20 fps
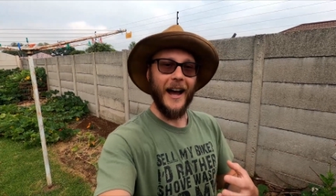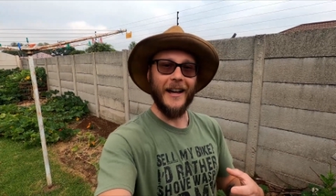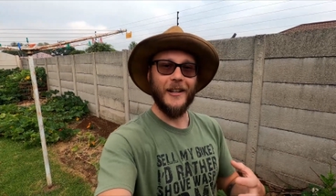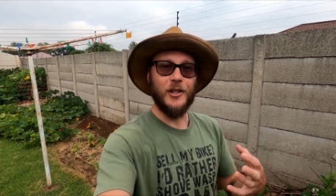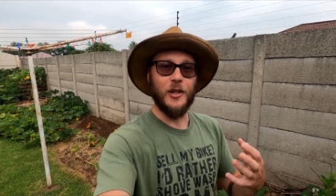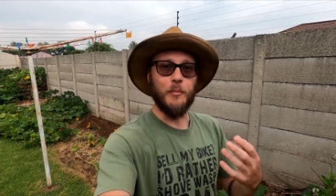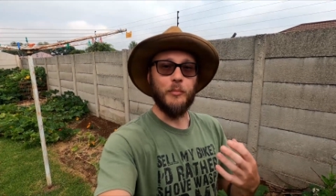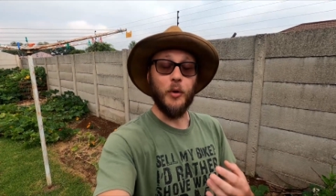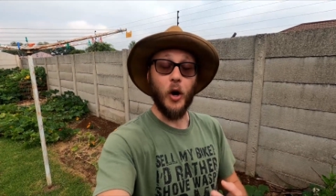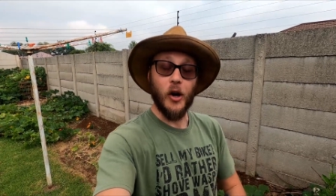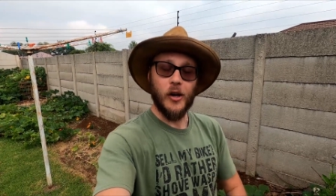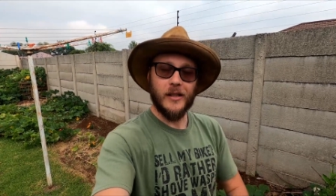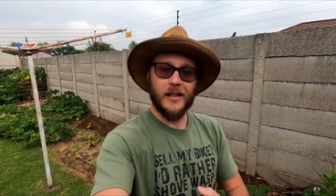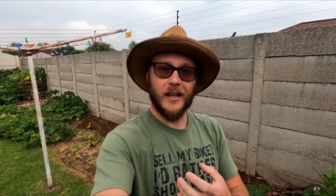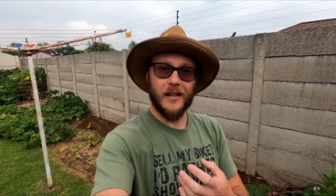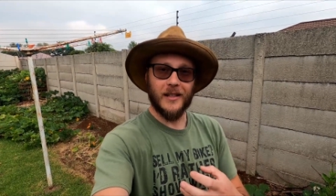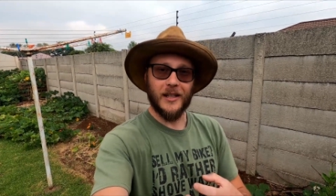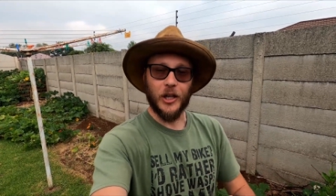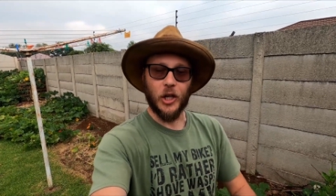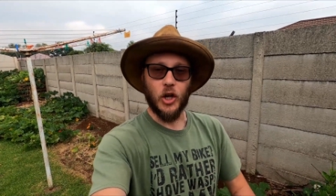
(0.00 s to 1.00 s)
I had to
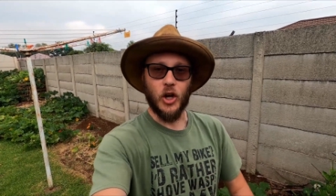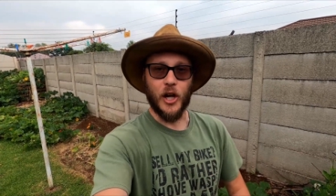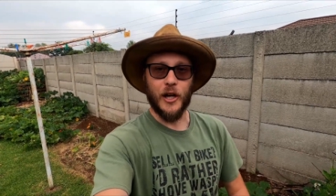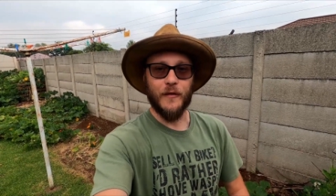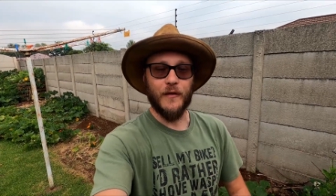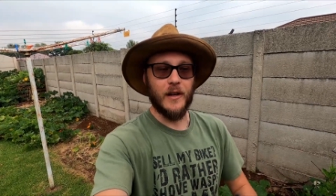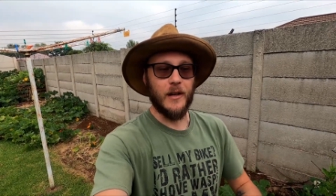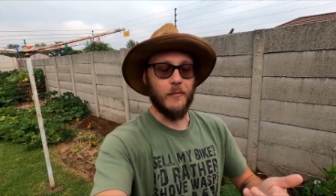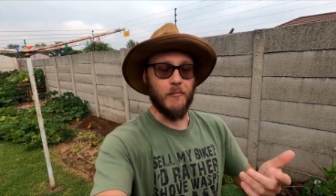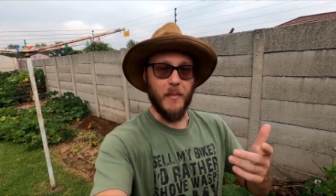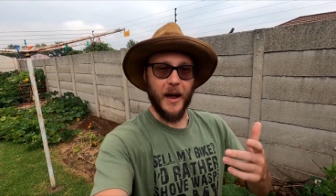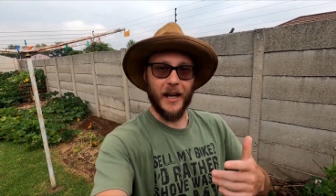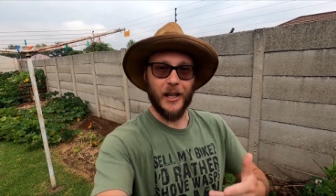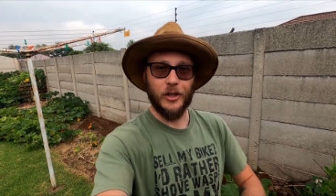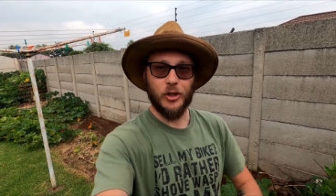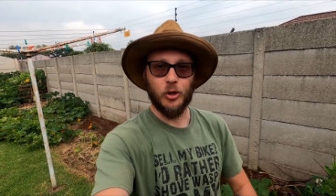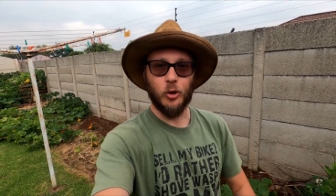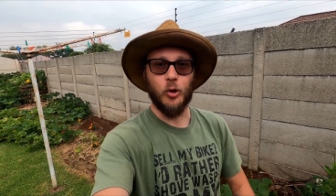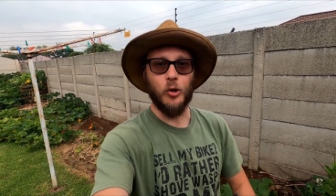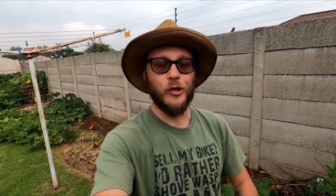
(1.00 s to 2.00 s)
process a lot of it,
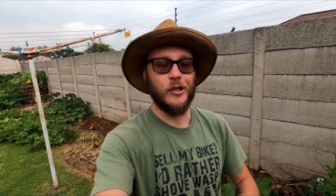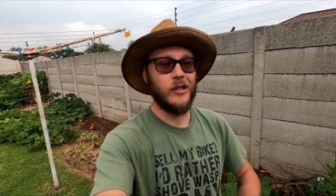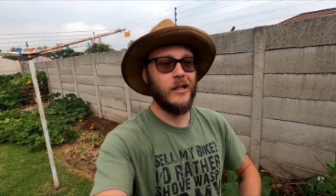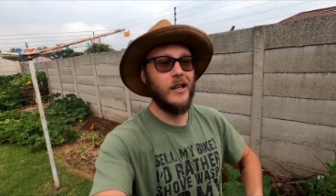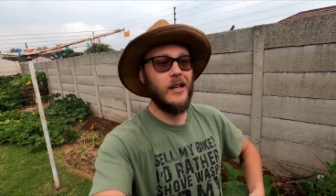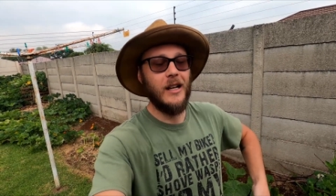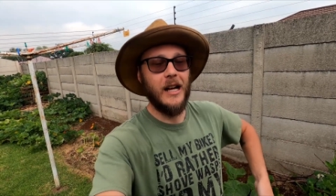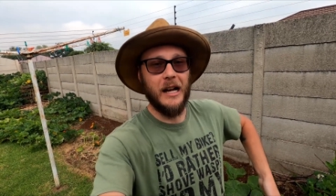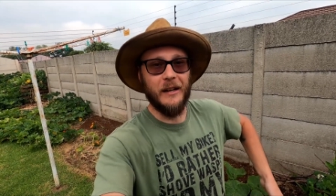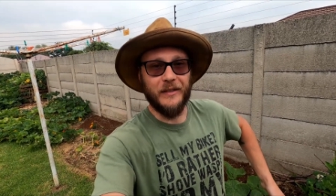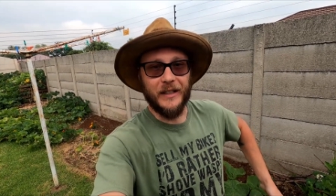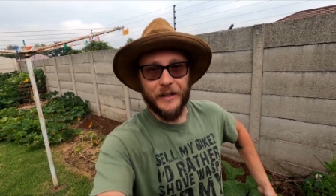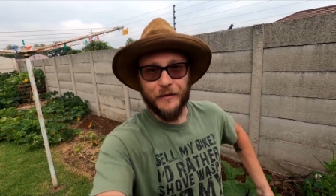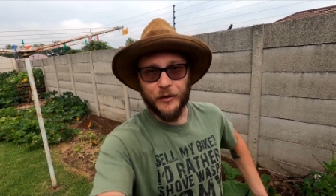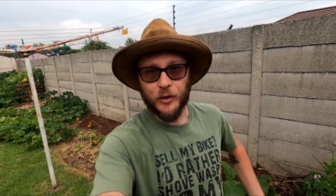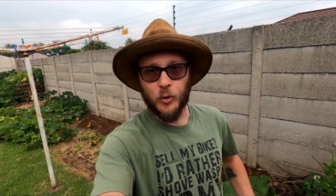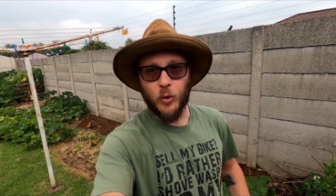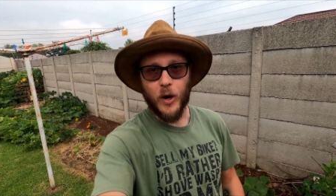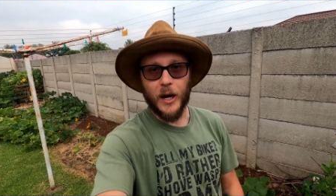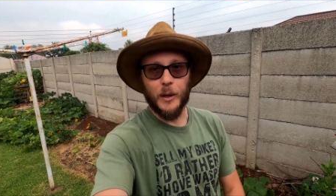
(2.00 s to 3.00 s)
make sauce. I've
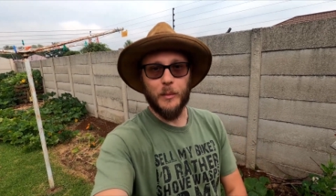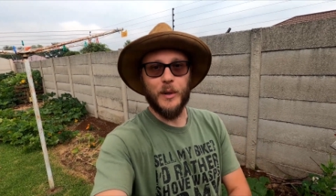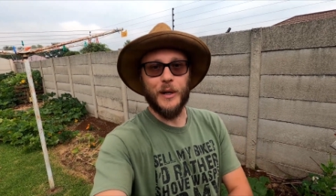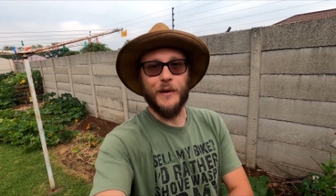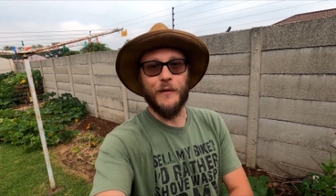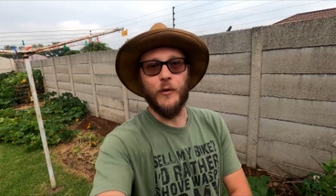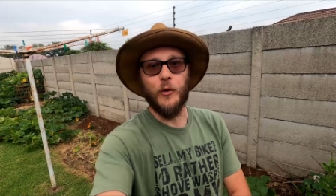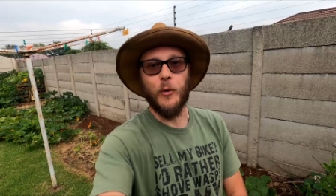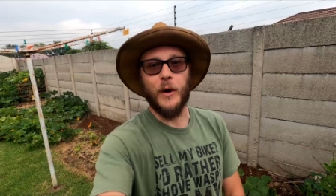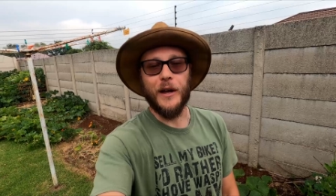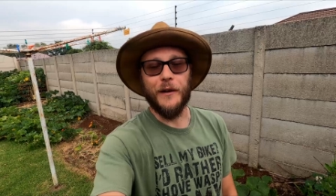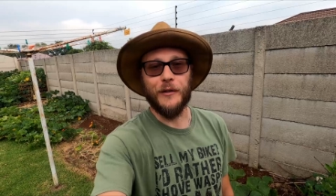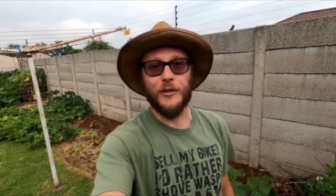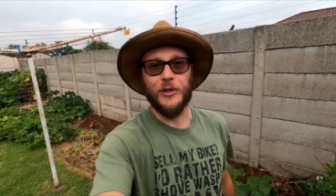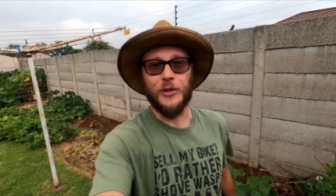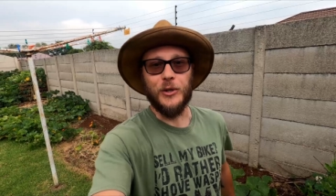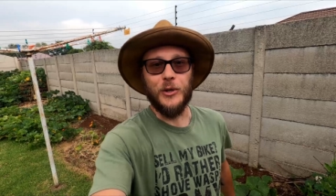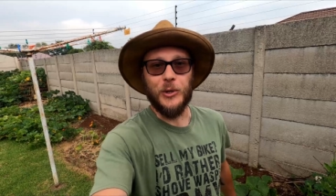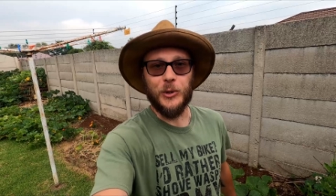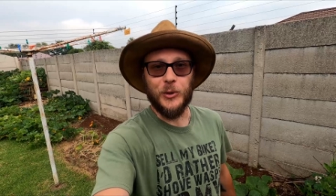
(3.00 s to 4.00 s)
given quite a bit of away
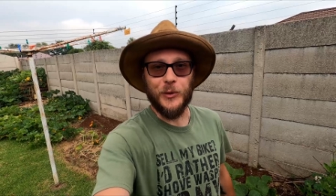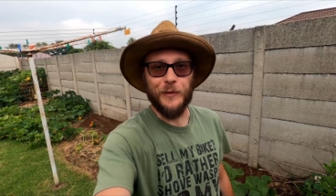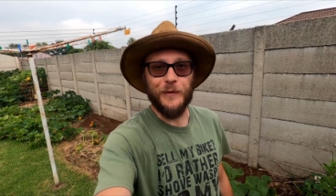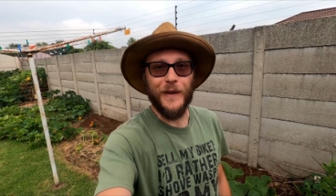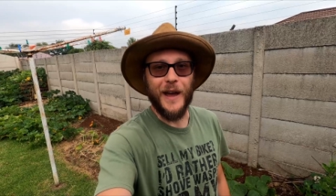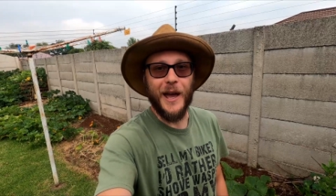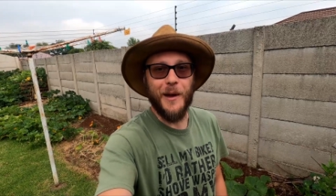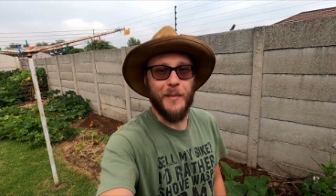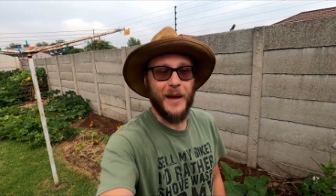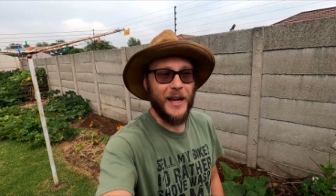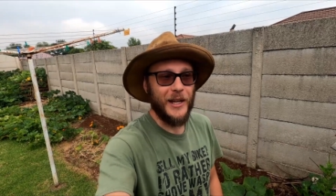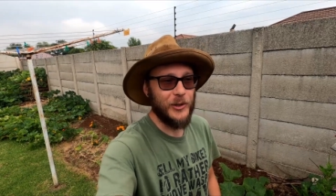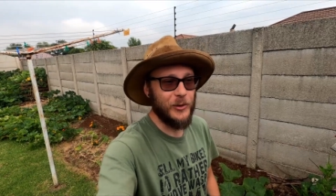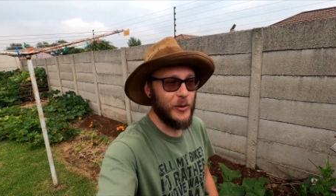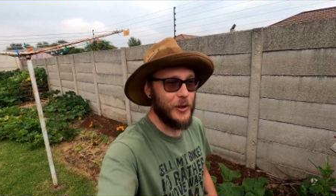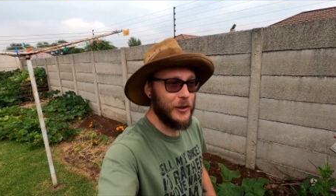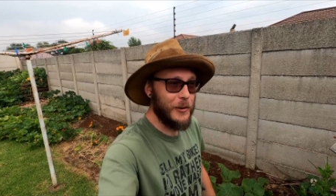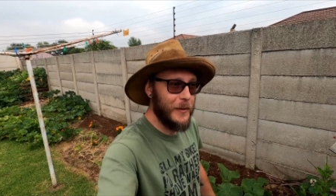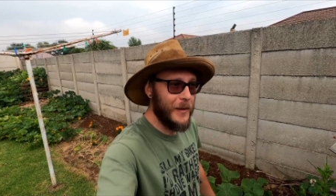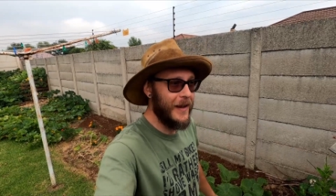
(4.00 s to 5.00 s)
to fam
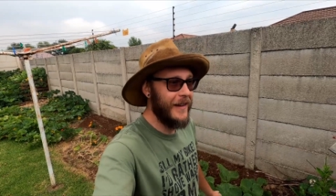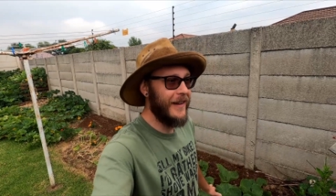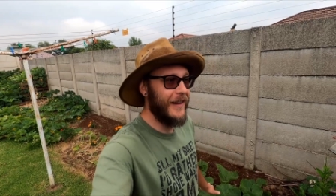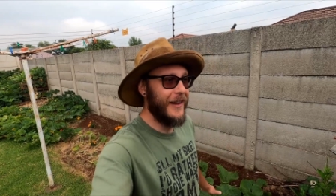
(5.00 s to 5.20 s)
as well.